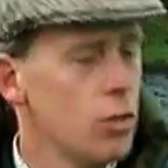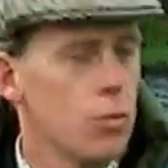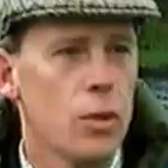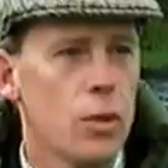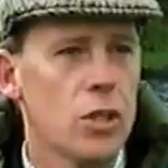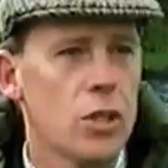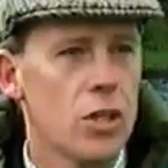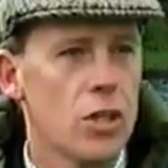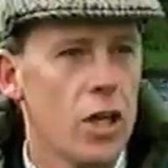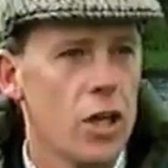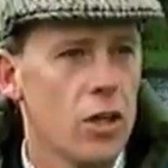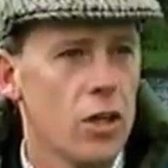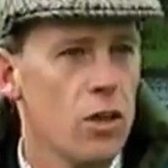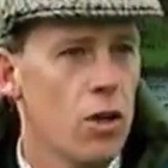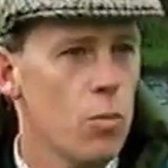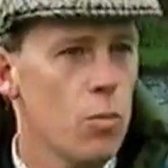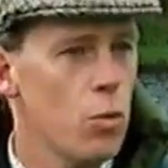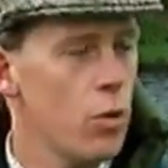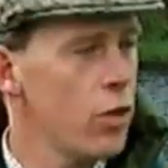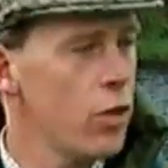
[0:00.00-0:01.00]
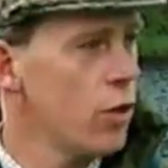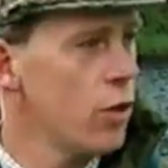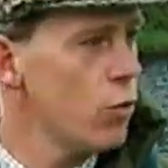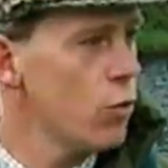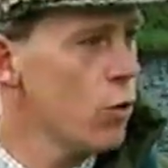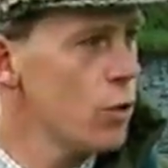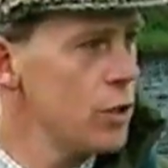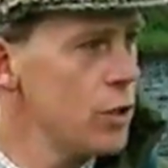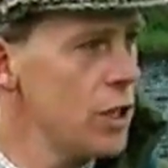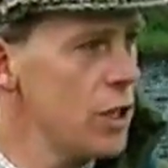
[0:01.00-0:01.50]
Because I can lob the thing
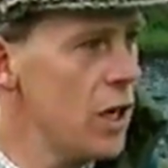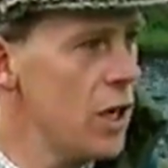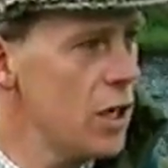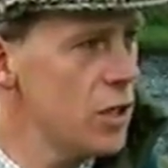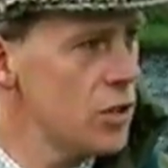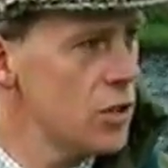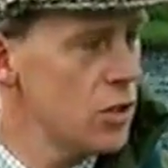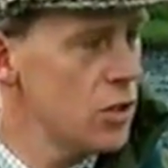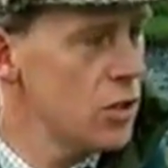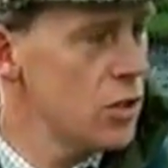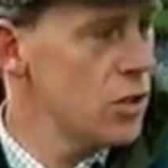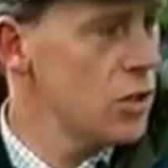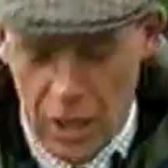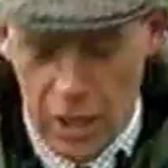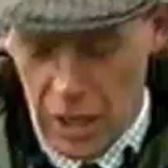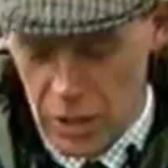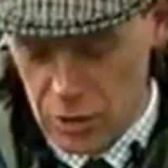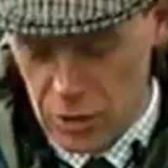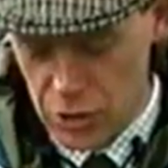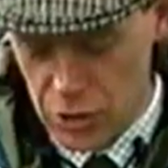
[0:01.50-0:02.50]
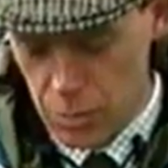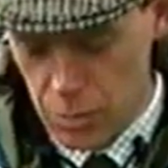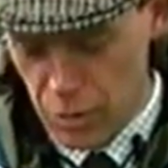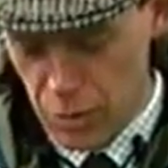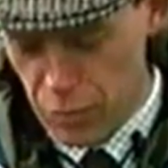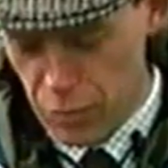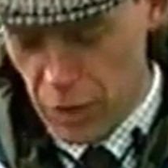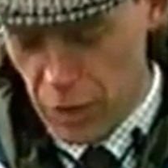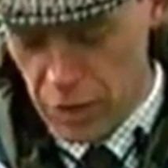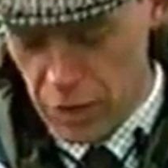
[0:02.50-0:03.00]
40 yards and that'll suit me
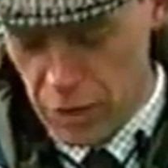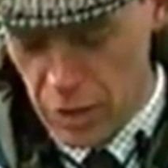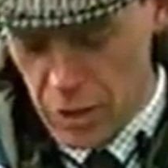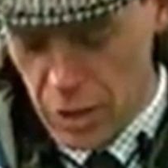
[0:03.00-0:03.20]
fine.